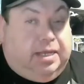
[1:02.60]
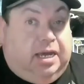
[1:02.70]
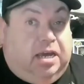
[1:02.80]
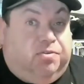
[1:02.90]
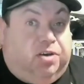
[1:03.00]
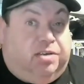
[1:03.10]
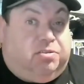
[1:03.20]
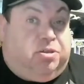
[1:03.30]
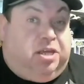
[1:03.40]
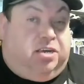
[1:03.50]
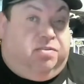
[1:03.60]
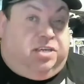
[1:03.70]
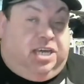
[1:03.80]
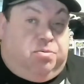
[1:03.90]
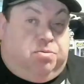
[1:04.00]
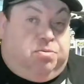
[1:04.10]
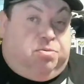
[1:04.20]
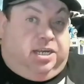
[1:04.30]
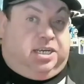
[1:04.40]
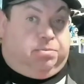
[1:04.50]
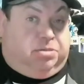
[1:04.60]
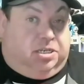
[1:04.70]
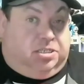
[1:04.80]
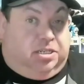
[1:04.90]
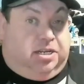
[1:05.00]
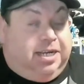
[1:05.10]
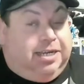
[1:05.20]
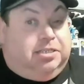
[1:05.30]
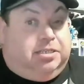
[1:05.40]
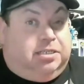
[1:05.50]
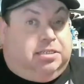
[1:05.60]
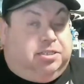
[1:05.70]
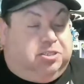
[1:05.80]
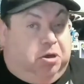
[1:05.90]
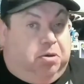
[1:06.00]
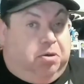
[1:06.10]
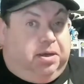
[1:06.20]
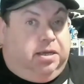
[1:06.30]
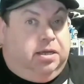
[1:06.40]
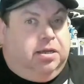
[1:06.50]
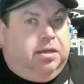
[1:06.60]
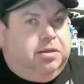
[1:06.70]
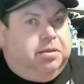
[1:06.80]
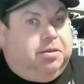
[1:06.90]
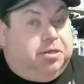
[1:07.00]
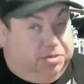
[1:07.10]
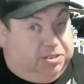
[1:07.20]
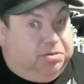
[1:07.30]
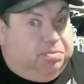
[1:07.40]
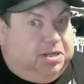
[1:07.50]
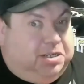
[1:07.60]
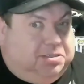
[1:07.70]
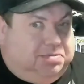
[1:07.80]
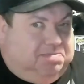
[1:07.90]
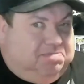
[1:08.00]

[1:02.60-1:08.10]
If I had to think of a game show that encapsulated the 90s, it's got to be the Crystal Maze.